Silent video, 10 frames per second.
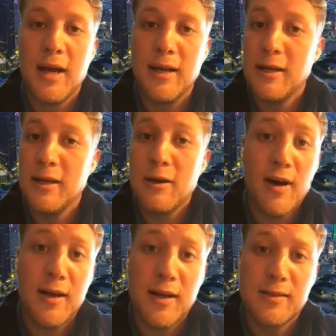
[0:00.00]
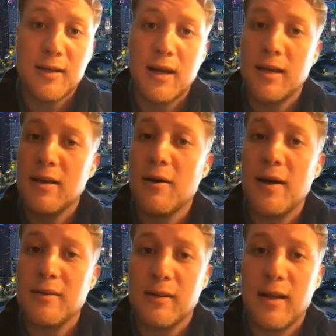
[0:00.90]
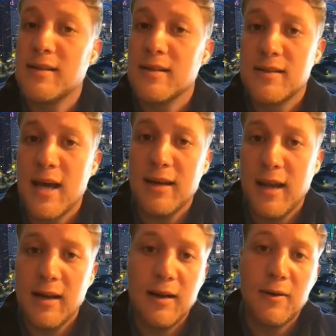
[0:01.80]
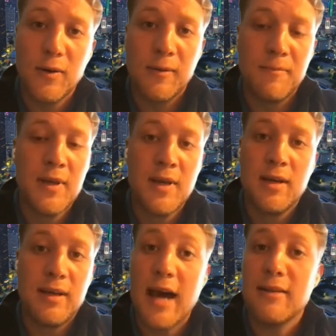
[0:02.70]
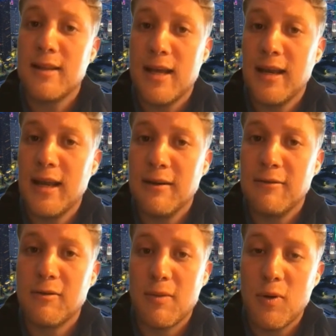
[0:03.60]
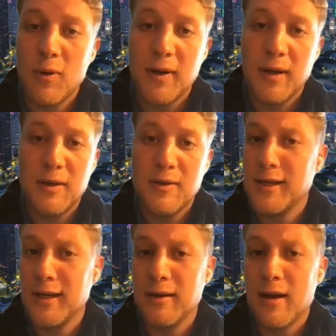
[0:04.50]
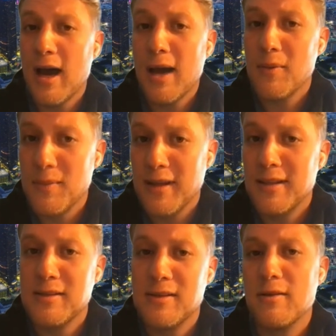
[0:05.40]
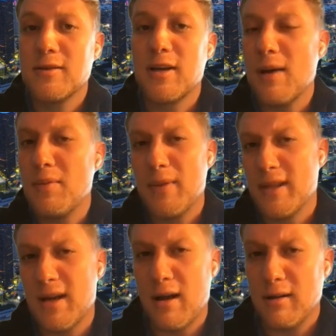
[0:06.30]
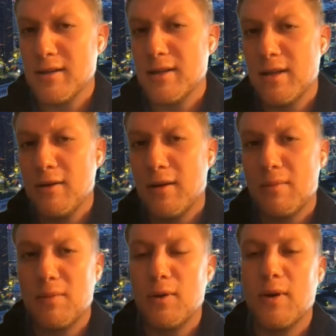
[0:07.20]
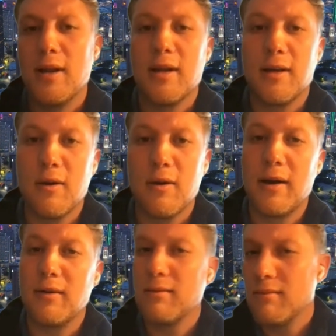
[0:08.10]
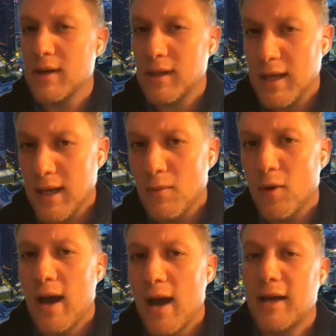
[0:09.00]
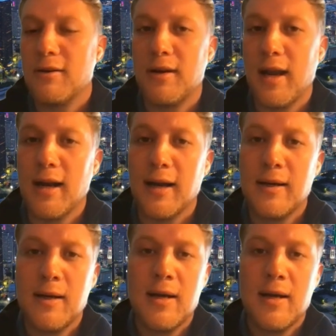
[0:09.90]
an EcoVadis, and I can go out and license that data or gather that data for reporting using a hybrid method. So there's a couple of methodologies that you could employ to then go about getting more accurate data.